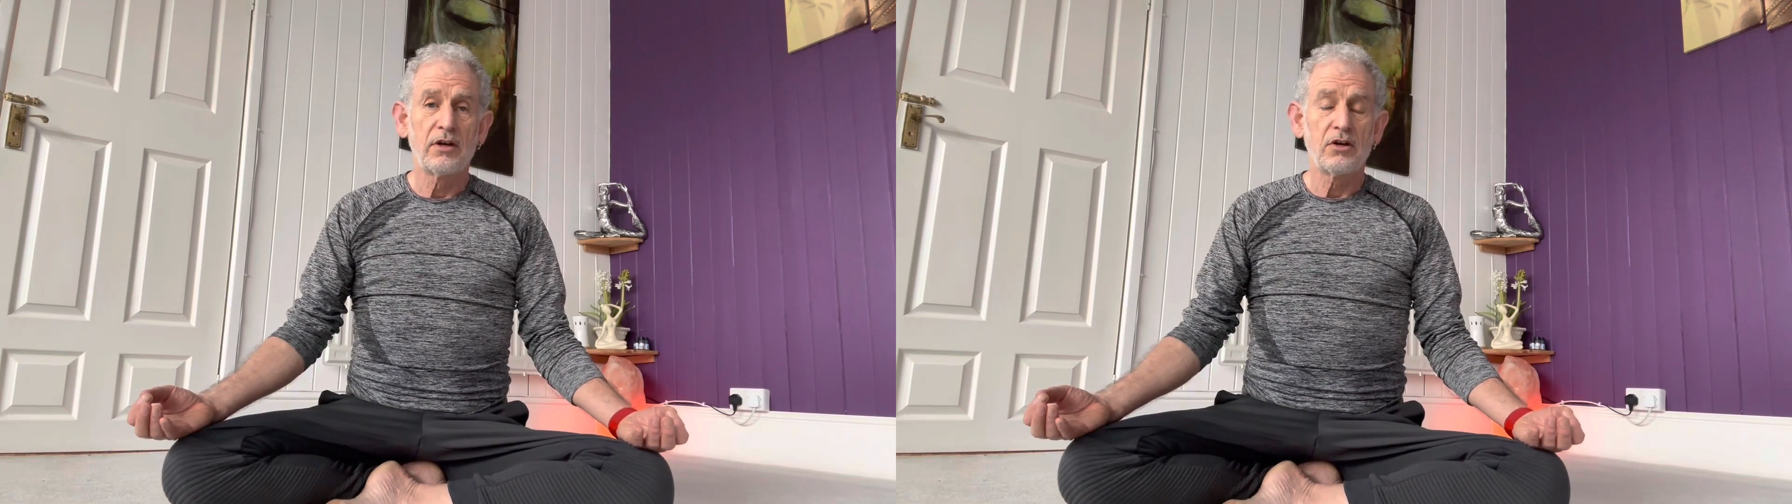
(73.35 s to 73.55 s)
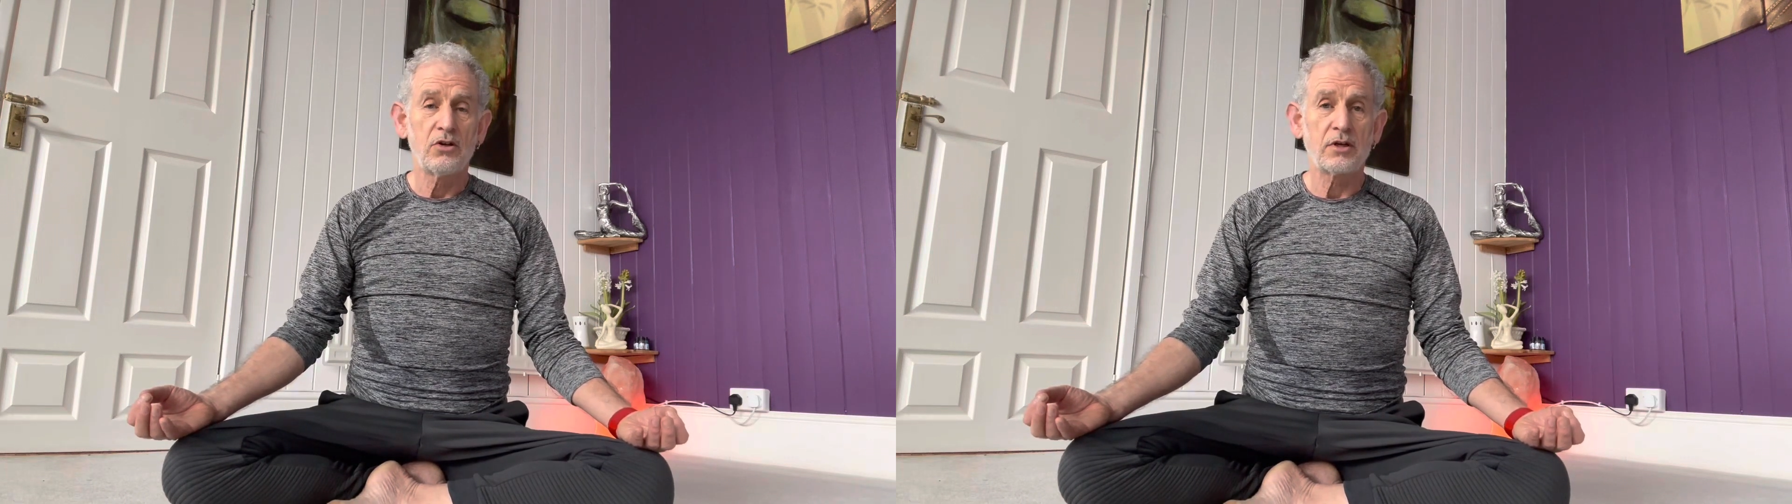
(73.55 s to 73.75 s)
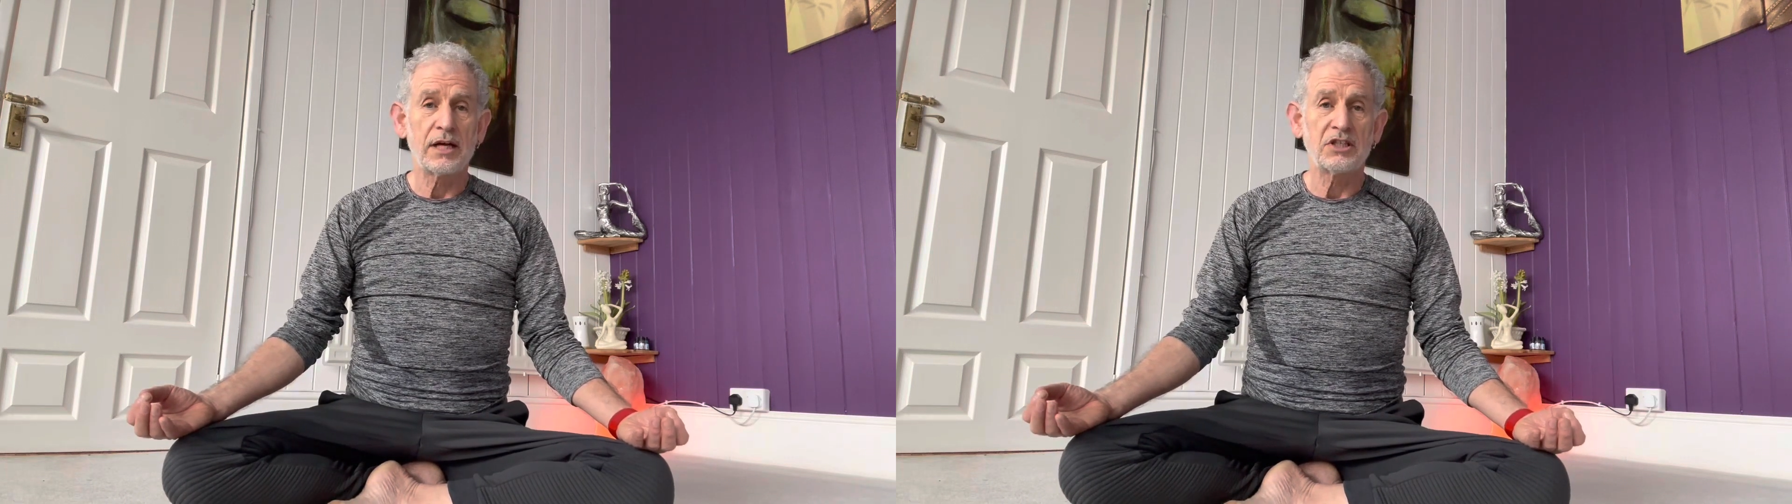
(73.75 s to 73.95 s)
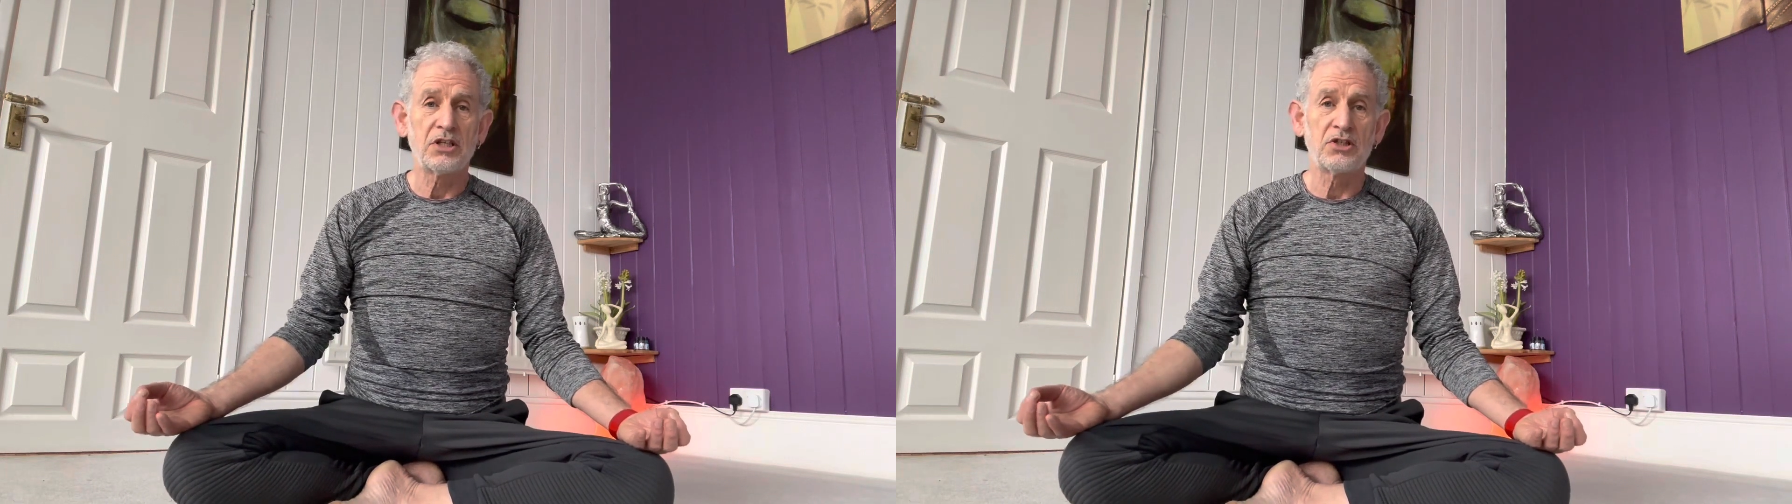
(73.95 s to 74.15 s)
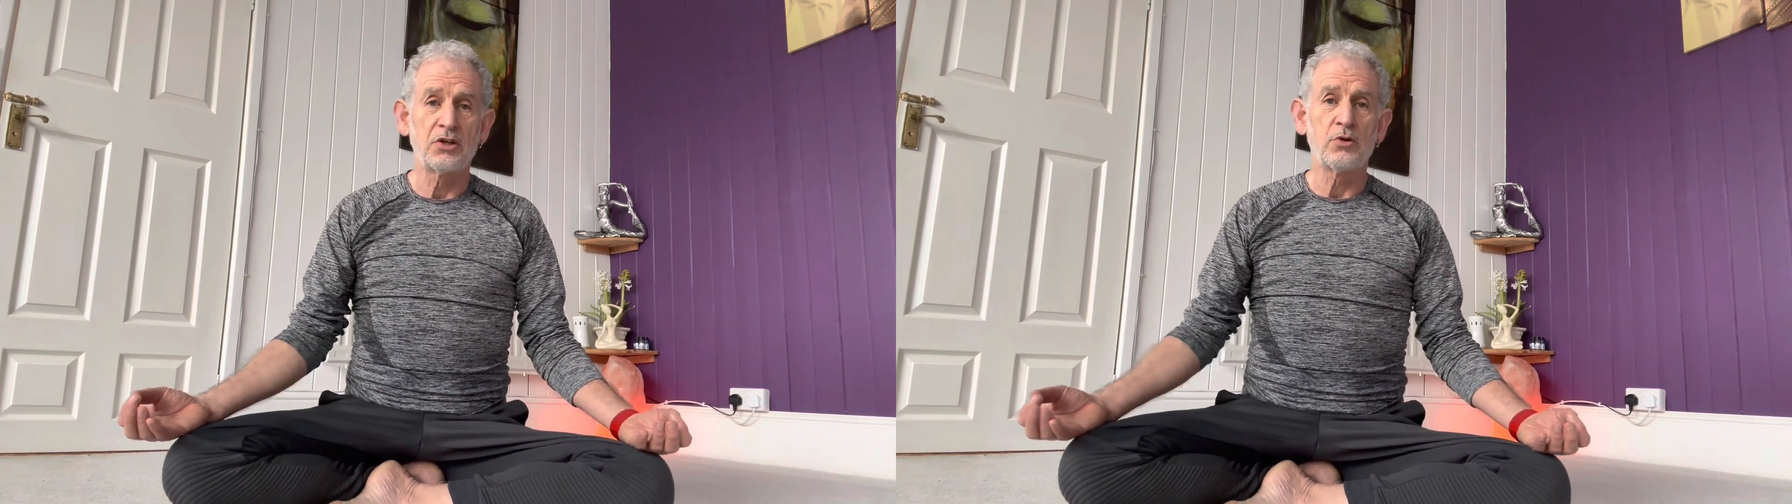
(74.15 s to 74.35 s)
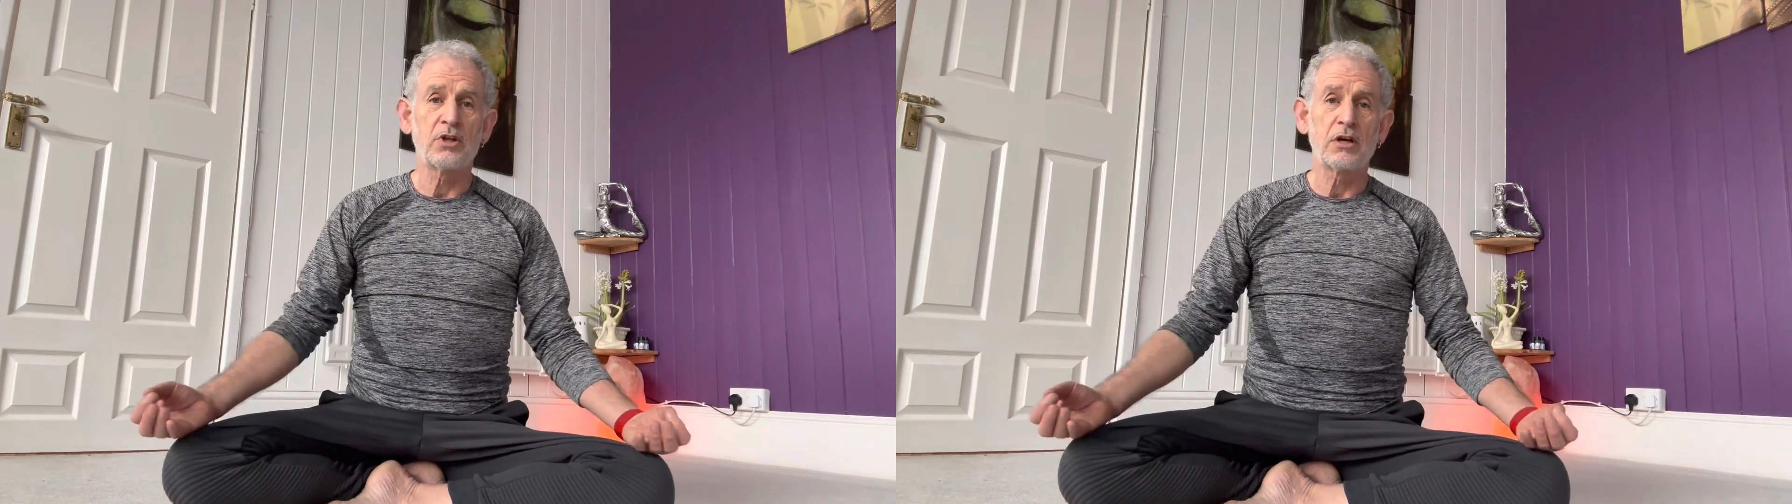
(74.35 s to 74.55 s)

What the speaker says: you can actually do the